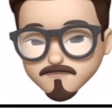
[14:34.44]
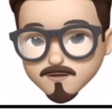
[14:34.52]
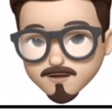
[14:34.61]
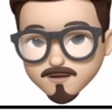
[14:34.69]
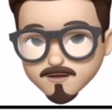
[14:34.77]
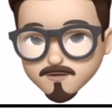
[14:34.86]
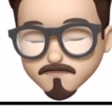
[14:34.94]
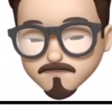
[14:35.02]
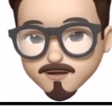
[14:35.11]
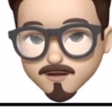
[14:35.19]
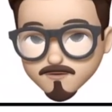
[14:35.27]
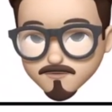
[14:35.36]
the back
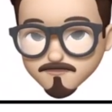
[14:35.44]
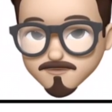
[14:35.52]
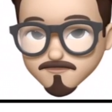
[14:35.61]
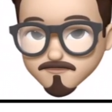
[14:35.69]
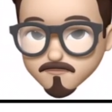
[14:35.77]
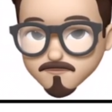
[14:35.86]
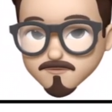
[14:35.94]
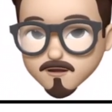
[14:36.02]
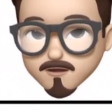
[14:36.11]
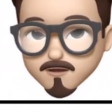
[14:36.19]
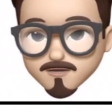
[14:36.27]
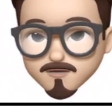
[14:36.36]
part of his robe,
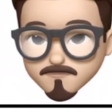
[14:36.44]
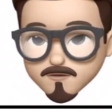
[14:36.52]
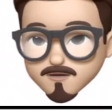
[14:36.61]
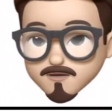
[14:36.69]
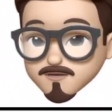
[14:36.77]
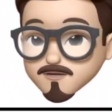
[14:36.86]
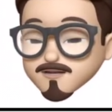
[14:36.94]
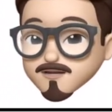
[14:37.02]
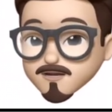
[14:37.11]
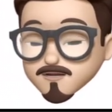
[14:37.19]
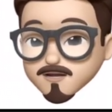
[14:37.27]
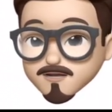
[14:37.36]
and that's about it.
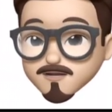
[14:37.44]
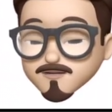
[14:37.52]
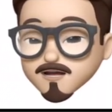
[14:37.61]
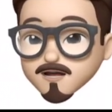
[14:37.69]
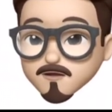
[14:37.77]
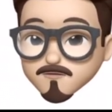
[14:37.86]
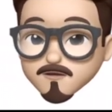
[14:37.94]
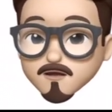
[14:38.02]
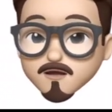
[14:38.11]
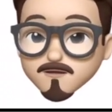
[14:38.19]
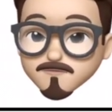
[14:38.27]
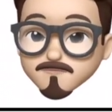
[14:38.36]
Now
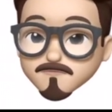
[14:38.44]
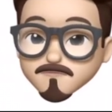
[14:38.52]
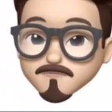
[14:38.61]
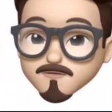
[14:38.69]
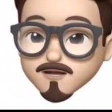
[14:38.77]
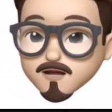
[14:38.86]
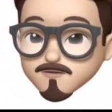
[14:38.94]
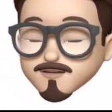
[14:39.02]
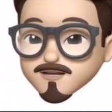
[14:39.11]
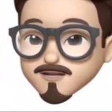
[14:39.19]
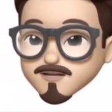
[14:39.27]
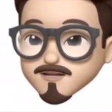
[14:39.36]
I'm
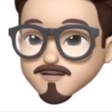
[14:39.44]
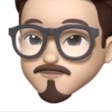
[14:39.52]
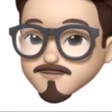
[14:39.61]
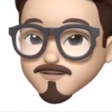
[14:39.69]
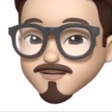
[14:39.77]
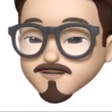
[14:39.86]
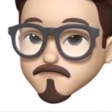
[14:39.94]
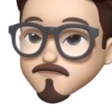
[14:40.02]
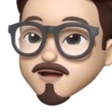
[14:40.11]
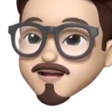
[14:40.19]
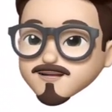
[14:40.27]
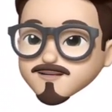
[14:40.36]
outlining everything in
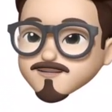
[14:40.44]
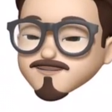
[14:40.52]
black.